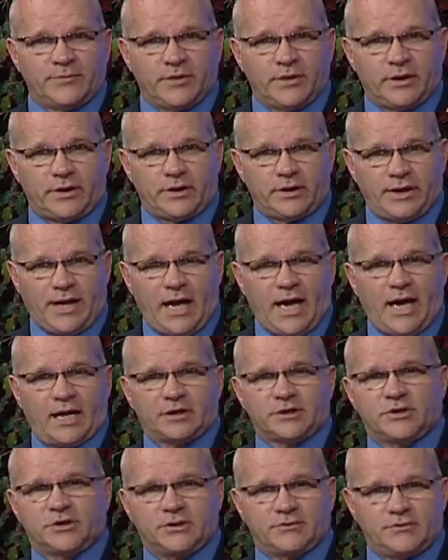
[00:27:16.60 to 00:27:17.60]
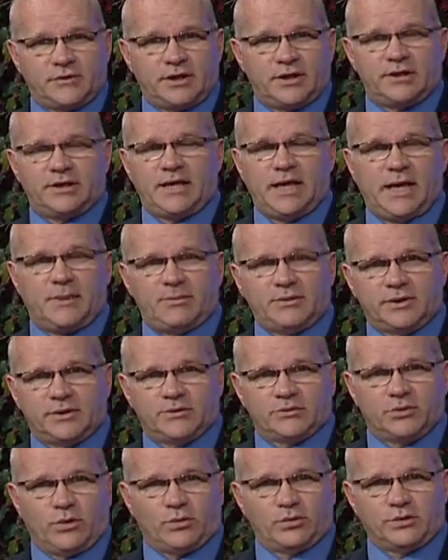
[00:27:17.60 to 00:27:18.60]
an action of kidnapping
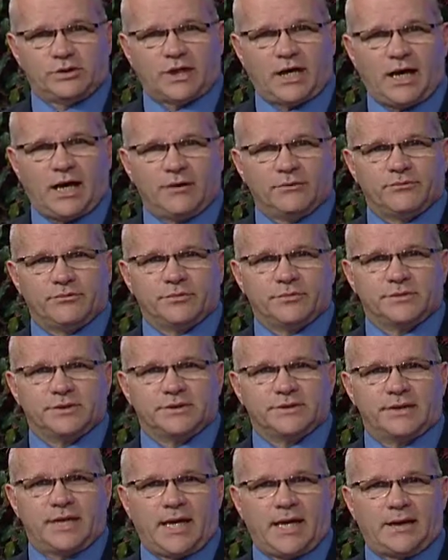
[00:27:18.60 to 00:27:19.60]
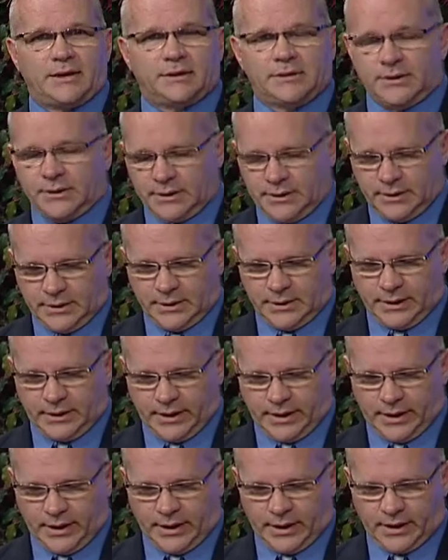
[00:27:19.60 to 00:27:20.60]
his own child from the state
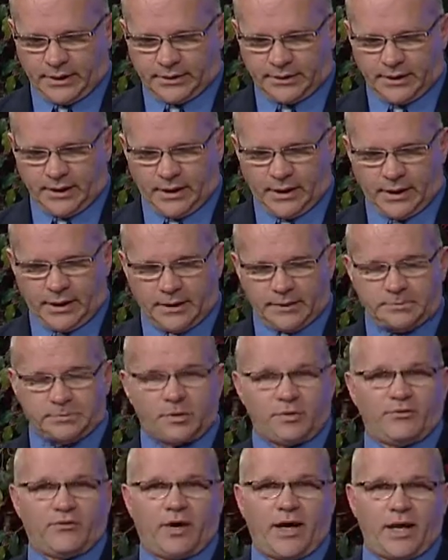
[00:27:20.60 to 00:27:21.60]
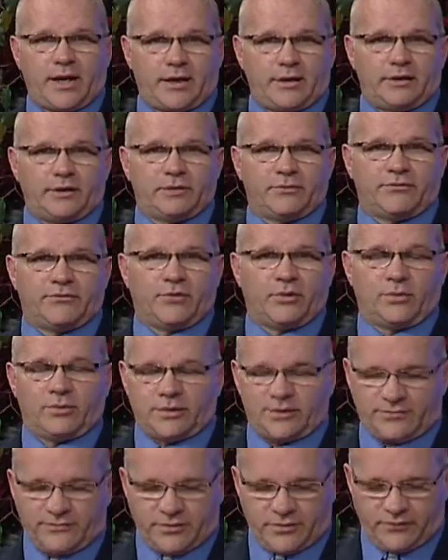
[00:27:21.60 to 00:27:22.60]
and provided an
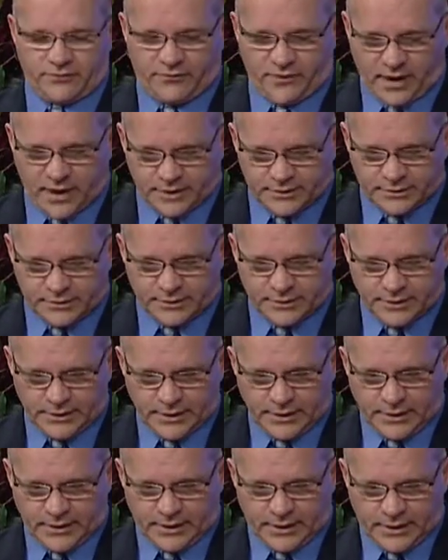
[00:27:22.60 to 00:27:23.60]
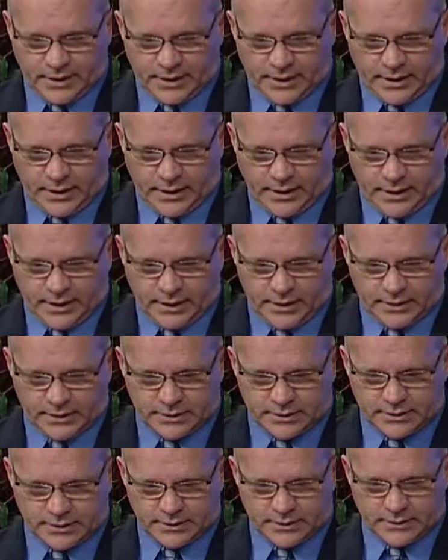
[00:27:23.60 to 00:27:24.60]
affirmative defense.
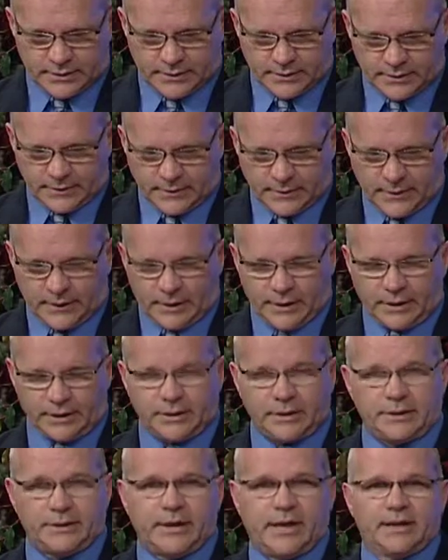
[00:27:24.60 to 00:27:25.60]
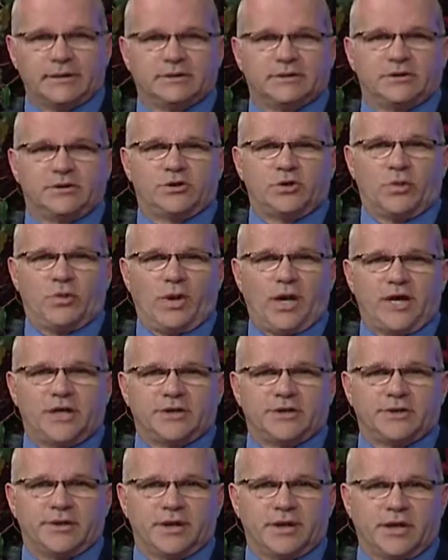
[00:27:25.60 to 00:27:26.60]
And in that
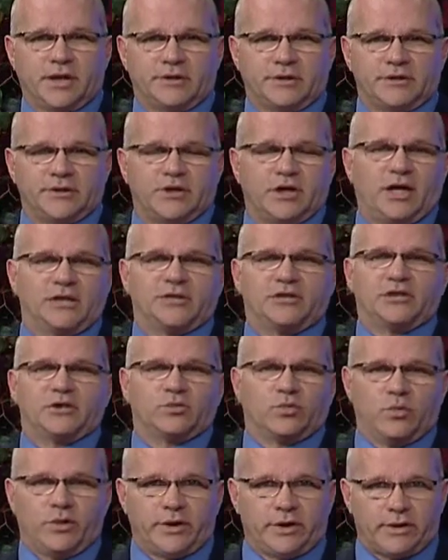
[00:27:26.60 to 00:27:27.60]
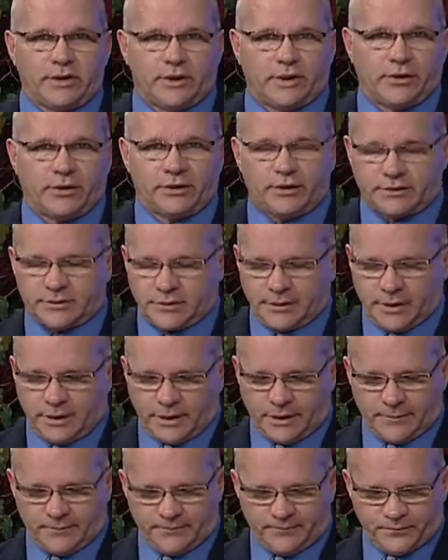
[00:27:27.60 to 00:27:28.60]
situation, and the judge just wouldn't hear it.
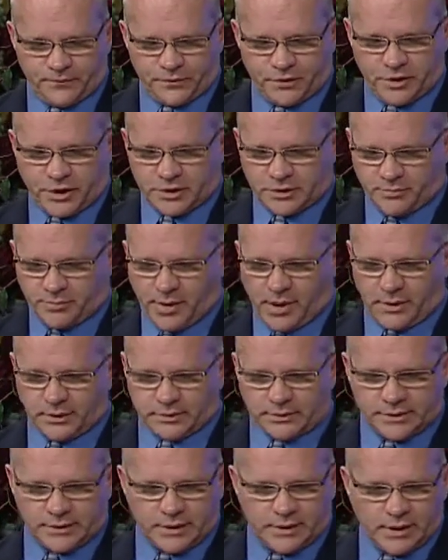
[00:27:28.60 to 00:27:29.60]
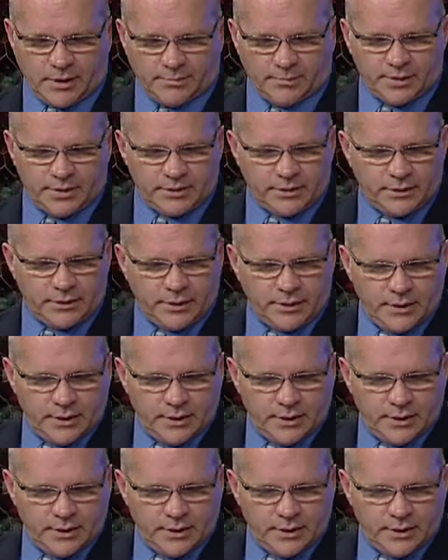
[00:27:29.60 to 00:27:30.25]
Judge Pendleton up in